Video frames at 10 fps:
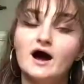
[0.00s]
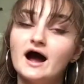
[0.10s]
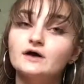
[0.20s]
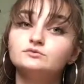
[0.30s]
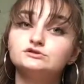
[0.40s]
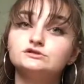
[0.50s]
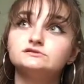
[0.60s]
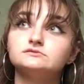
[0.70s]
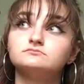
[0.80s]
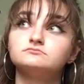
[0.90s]
I was
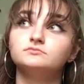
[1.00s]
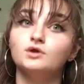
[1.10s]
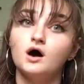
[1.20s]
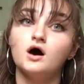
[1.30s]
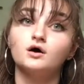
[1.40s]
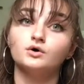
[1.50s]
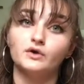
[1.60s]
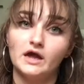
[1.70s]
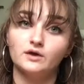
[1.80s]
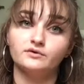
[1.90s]
just not
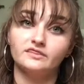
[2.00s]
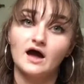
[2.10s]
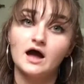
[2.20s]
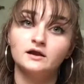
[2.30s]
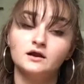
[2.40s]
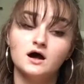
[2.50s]
okay with that.